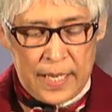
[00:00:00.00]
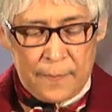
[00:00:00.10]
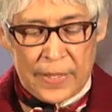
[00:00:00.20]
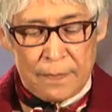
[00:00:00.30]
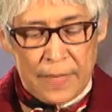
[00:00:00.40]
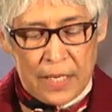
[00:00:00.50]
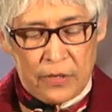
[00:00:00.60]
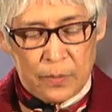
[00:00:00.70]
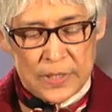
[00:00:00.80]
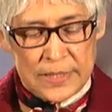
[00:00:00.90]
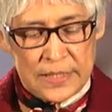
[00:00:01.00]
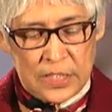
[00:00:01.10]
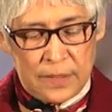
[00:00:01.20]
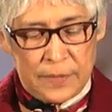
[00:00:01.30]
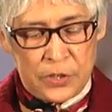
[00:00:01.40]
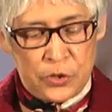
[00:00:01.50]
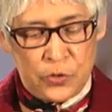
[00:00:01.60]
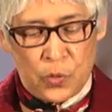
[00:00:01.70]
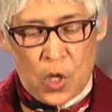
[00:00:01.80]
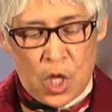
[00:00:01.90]
But Mary was determined to
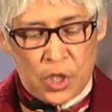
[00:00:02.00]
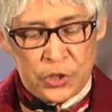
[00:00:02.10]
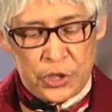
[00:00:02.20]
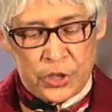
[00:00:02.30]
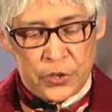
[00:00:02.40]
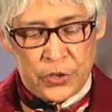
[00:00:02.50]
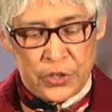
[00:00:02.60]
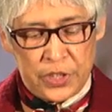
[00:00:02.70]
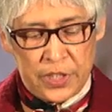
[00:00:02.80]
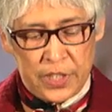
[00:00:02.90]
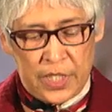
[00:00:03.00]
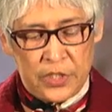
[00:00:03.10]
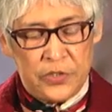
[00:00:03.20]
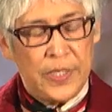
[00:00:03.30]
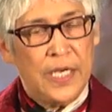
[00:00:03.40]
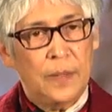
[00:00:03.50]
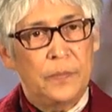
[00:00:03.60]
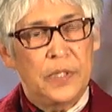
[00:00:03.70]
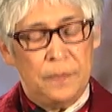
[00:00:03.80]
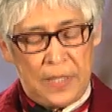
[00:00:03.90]
do all she could to
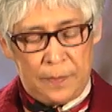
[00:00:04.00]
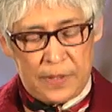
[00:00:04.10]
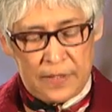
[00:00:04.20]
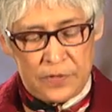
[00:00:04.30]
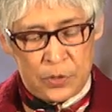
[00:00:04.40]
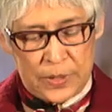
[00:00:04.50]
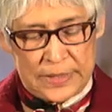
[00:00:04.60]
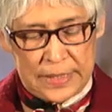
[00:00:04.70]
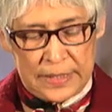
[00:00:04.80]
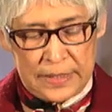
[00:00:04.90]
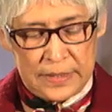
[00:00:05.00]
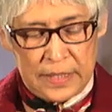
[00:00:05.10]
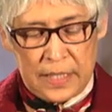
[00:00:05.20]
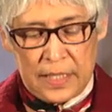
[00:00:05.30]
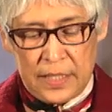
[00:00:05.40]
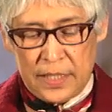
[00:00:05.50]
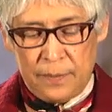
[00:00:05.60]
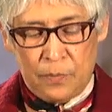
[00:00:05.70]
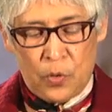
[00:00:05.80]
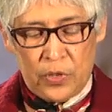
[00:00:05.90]
help the people of Switzerland
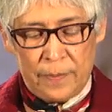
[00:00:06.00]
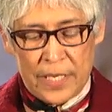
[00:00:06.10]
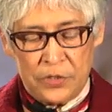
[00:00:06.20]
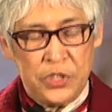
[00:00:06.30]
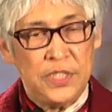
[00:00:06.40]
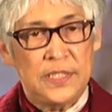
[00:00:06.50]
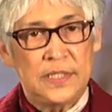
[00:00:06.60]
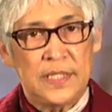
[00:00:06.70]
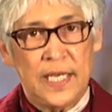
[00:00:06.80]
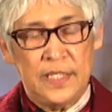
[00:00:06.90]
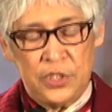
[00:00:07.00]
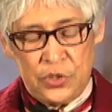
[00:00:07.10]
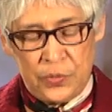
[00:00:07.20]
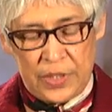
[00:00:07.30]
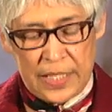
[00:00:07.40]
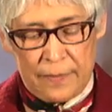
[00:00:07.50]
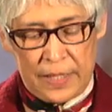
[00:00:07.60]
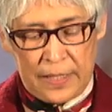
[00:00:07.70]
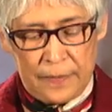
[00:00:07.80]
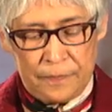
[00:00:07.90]
learn more about Jesus and his soon
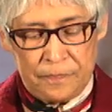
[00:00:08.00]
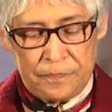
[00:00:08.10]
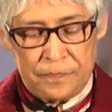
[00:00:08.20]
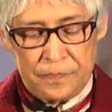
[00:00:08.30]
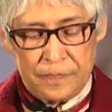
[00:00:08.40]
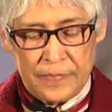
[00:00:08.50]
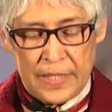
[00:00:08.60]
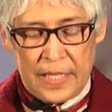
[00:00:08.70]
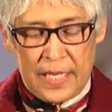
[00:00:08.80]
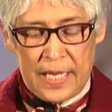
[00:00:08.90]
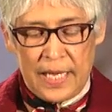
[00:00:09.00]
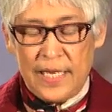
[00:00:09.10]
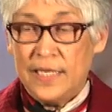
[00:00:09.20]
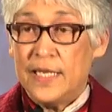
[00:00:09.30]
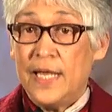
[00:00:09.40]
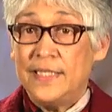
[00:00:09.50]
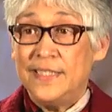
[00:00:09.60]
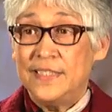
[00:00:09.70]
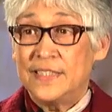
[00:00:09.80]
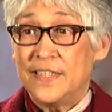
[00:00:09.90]
coming. In
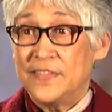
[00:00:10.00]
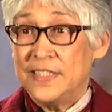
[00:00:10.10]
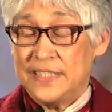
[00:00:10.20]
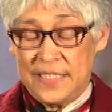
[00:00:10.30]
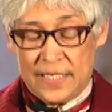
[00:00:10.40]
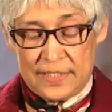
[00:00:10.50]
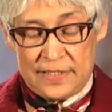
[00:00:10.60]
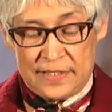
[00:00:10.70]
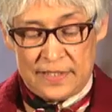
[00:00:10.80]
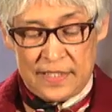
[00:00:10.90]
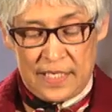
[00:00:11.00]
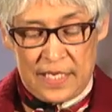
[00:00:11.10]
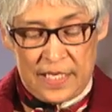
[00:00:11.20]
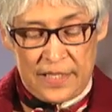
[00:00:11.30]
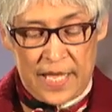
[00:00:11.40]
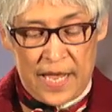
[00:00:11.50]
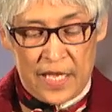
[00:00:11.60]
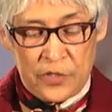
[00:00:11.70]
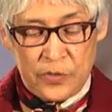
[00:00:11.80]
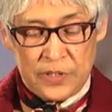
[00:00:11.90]
1876, the
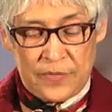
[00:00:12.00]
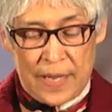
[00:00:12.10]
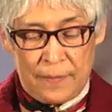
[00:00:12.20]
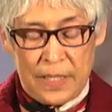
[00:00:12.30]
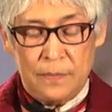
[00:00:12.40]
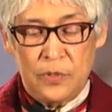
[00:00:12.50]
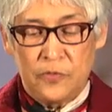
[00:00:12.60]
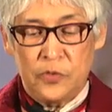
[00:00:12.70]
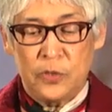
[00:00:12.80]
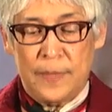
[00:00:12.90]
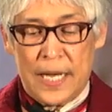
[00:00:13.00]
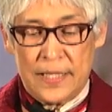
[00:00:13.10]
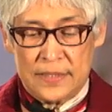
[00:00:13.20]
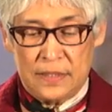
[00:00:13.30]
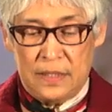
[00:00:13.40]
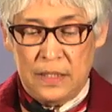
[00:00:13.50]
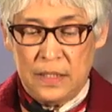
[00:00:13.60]
Andrews family moved to Basel.